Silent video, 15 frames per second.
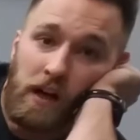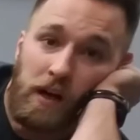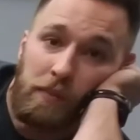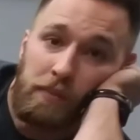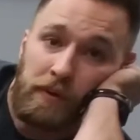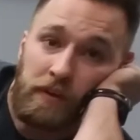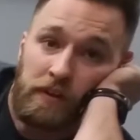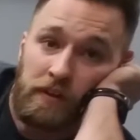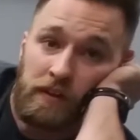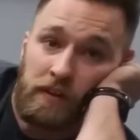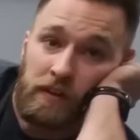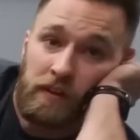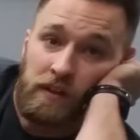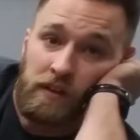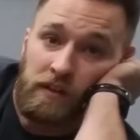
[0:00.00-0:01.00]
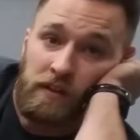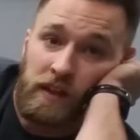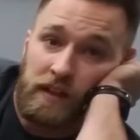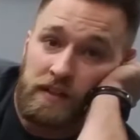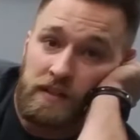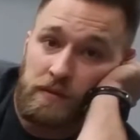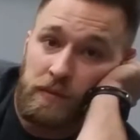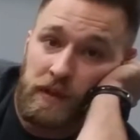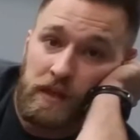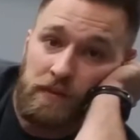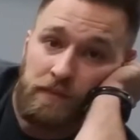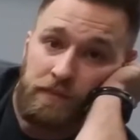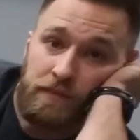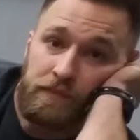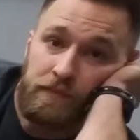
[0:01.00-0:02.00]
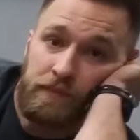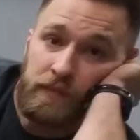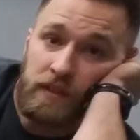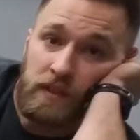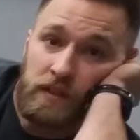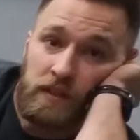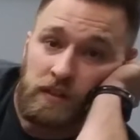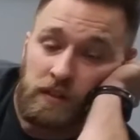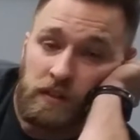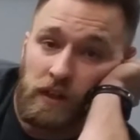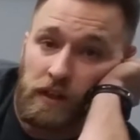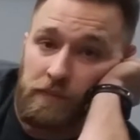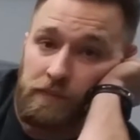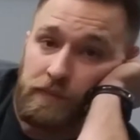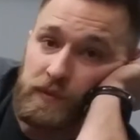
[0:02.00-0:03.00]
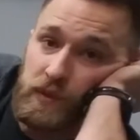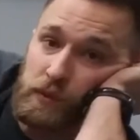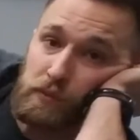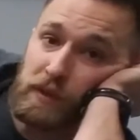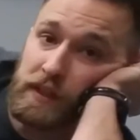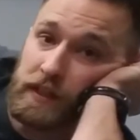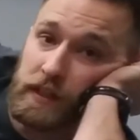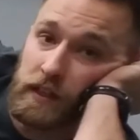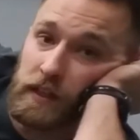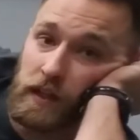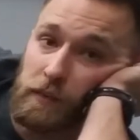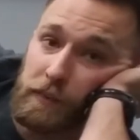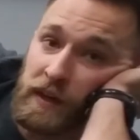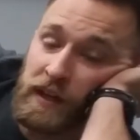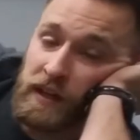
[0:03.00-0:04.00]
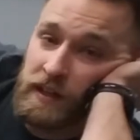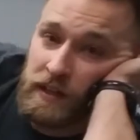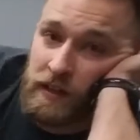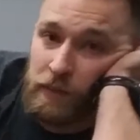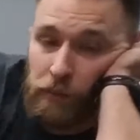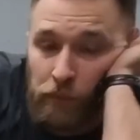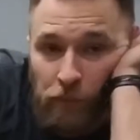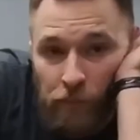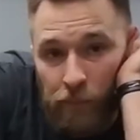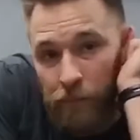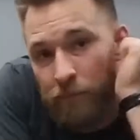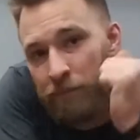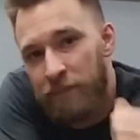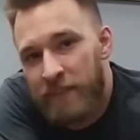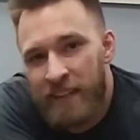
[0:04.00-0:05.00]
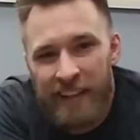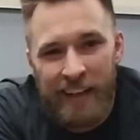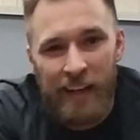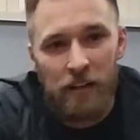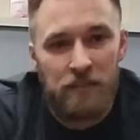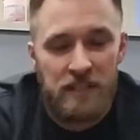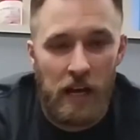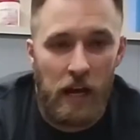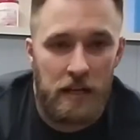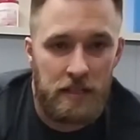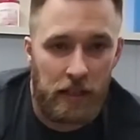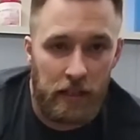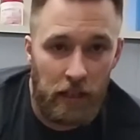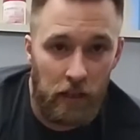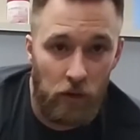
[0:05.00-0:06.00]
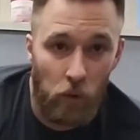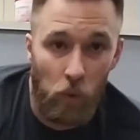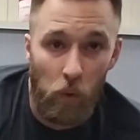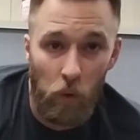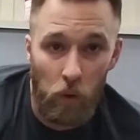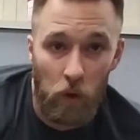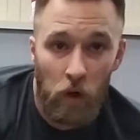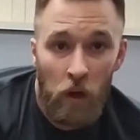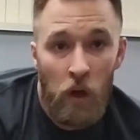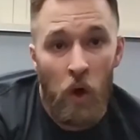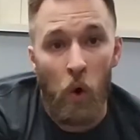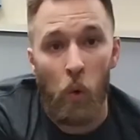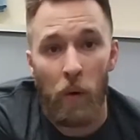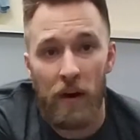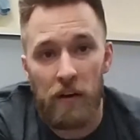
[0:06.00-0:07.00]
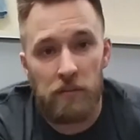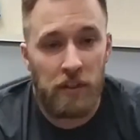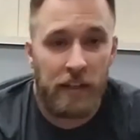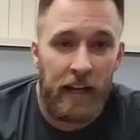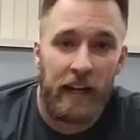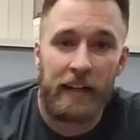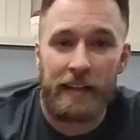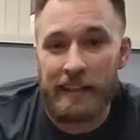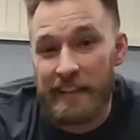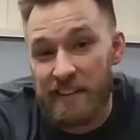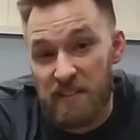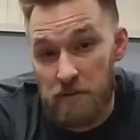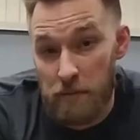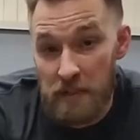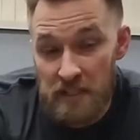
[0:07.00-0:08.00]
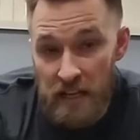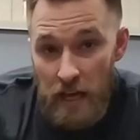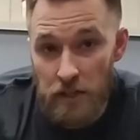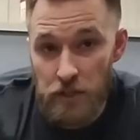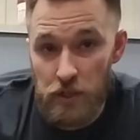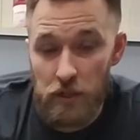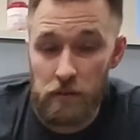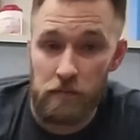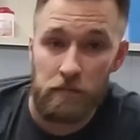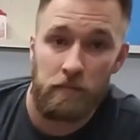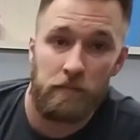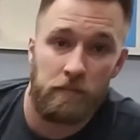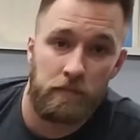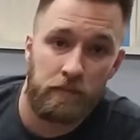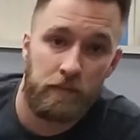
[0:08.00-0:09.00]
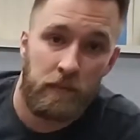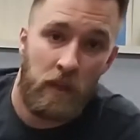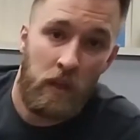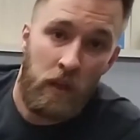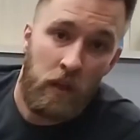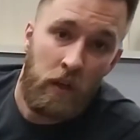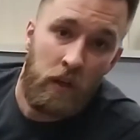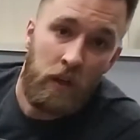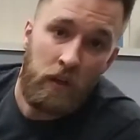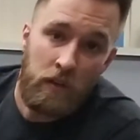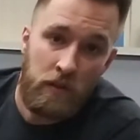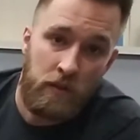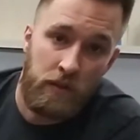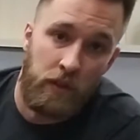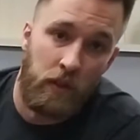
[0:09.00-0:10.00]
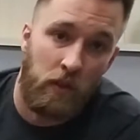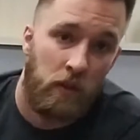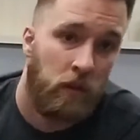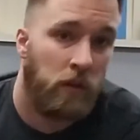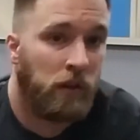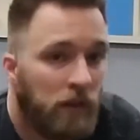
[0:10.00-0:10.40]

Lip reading: up next to me. Okay, so I'm bringing it up kind of as high as I can, or wherever kind of gives me tension. So,